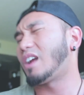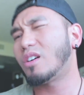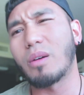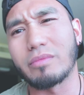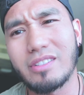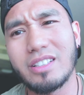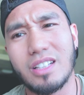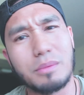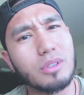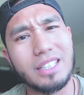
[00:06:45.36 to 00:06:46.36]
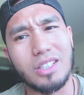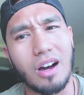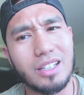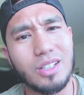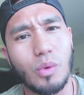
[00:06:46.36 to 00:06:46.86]
I don't know, I'm already
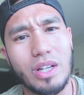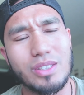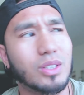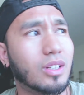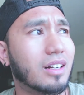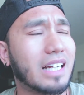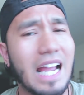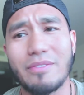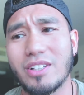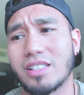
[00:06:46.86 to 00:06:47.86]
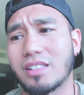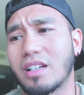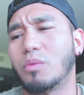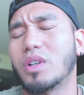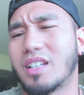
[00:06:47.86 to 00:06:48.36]
talking way too long. I have
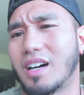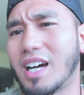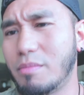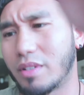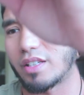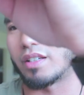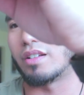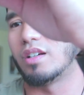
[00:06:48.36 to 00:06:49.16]
to what time is it?